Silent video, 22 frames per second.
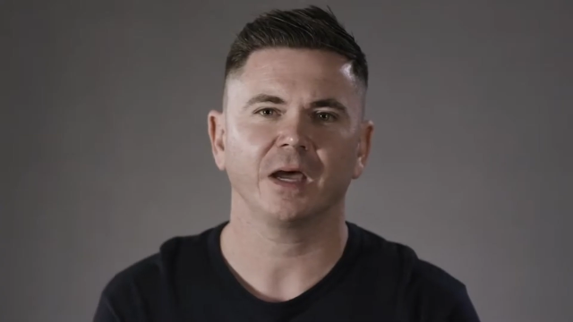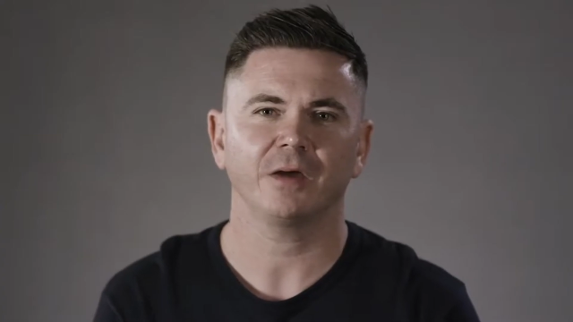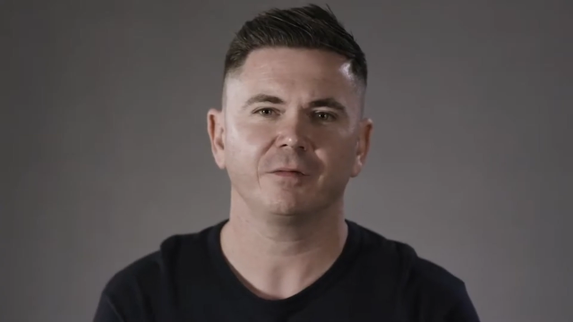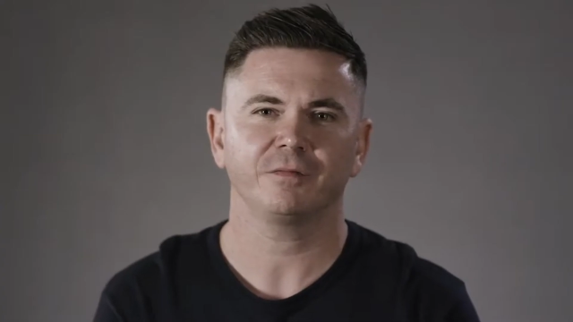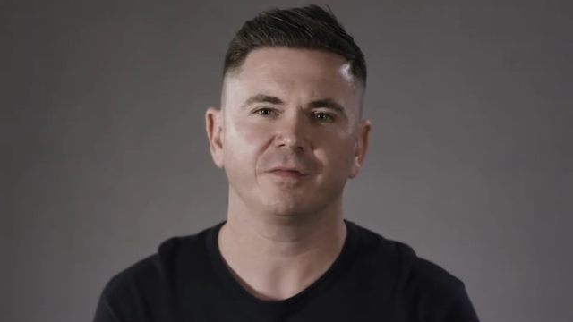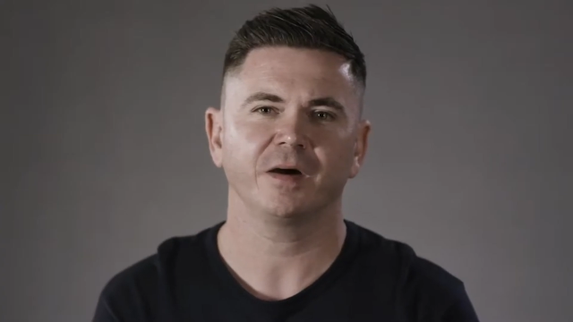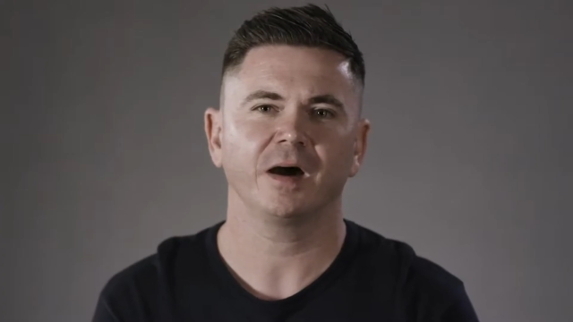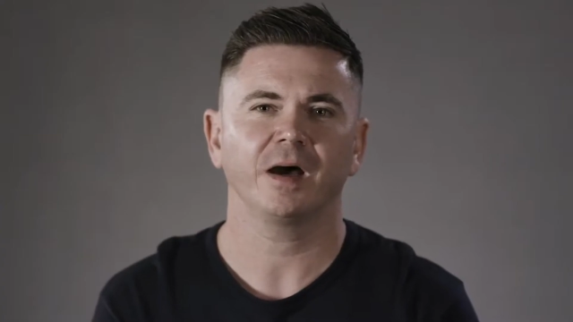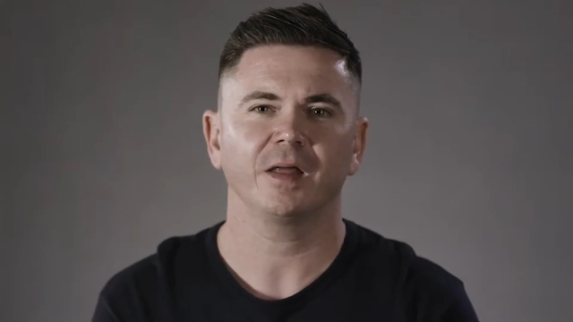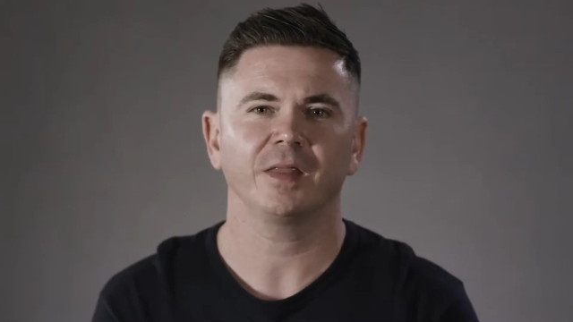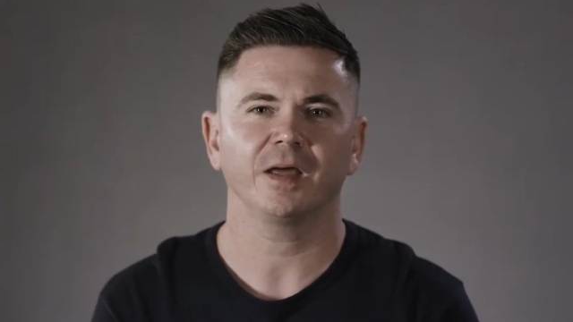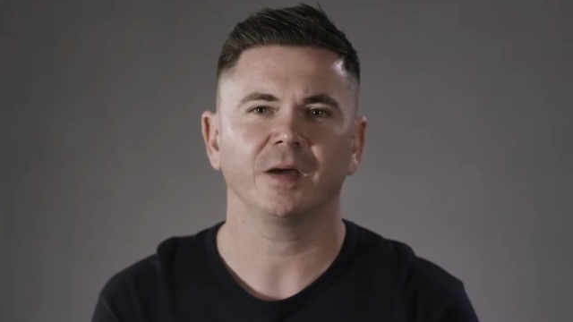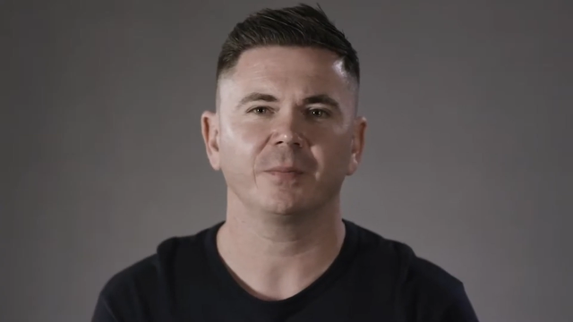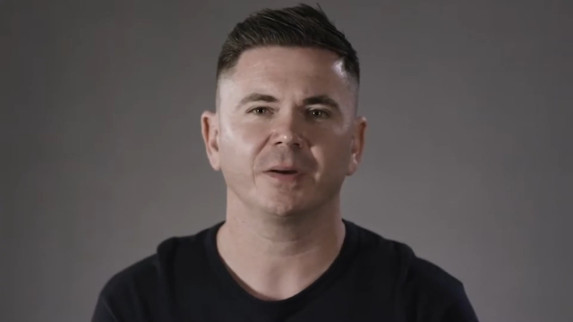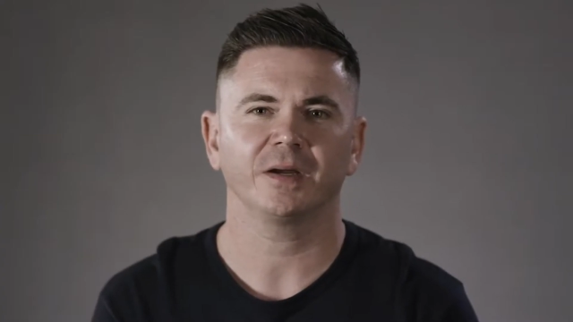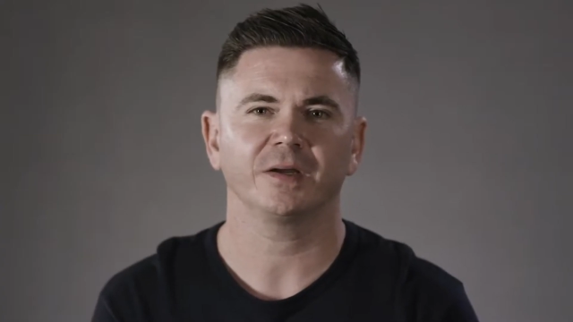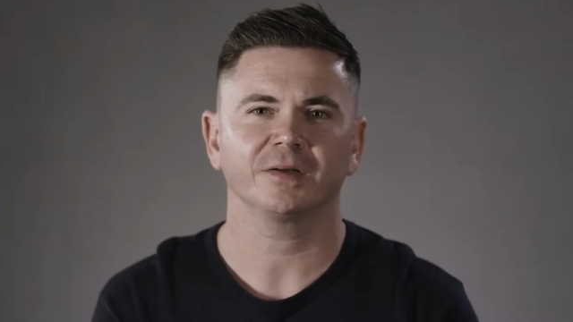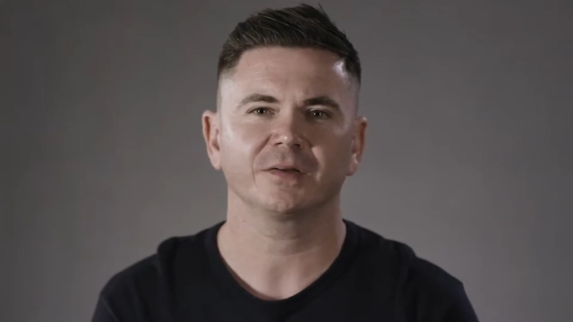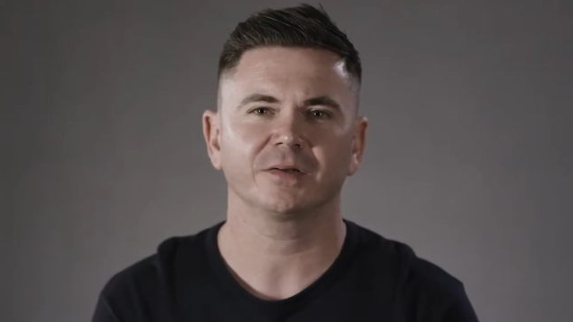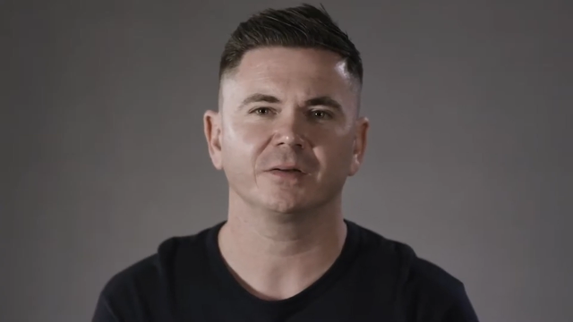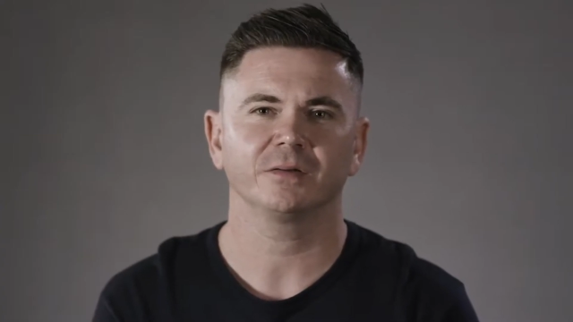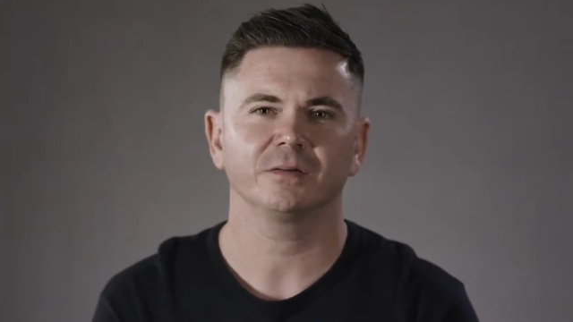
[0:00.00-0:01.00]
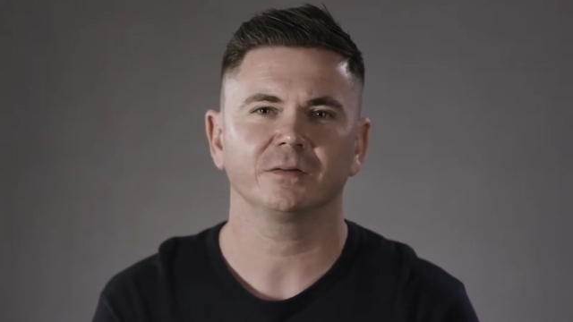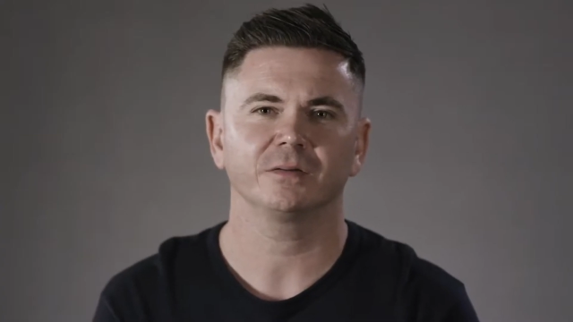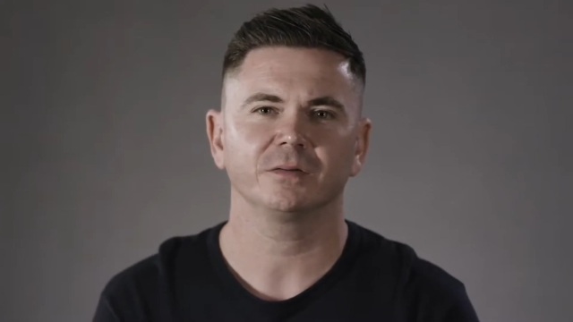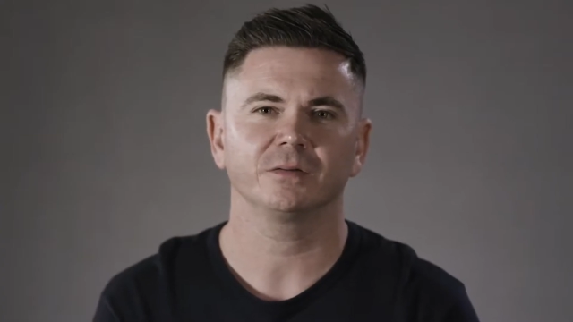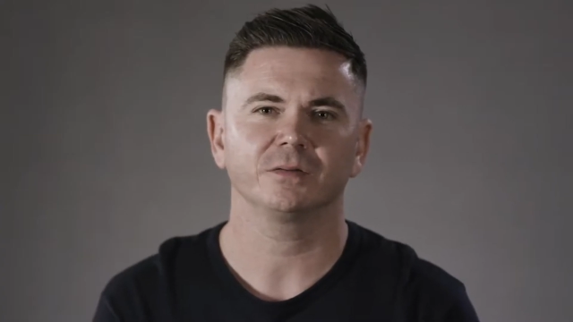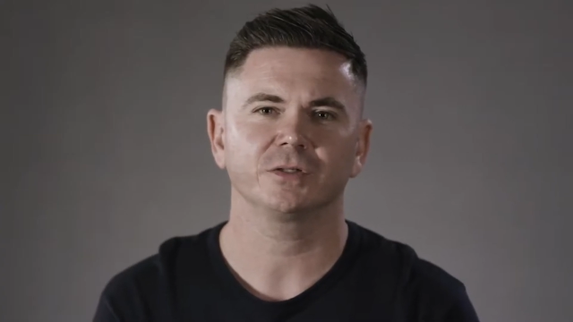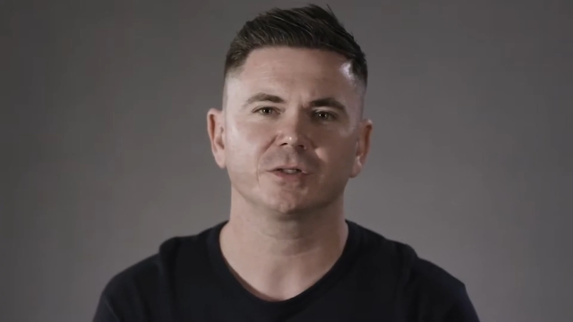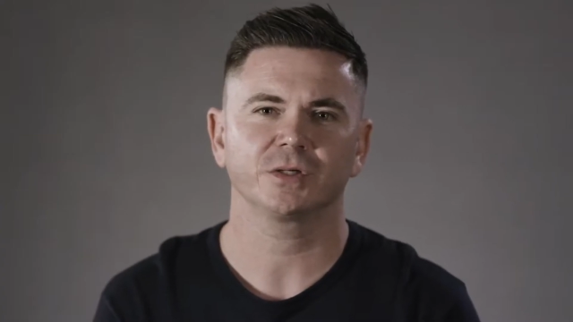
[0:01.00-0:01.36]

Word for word: how far that person